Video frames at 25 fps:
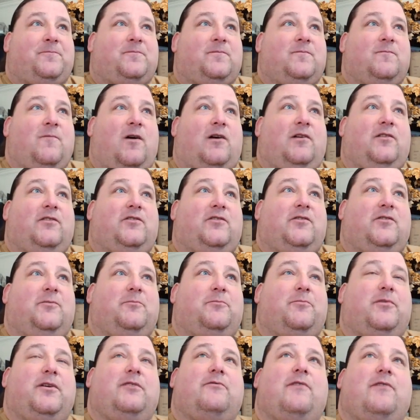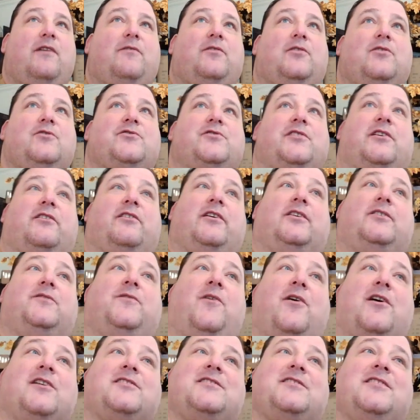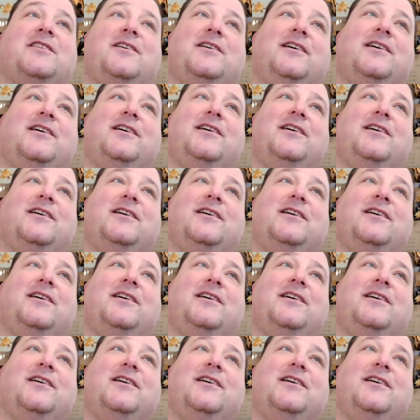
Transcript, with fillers: well, it's pretty revolutionary as far as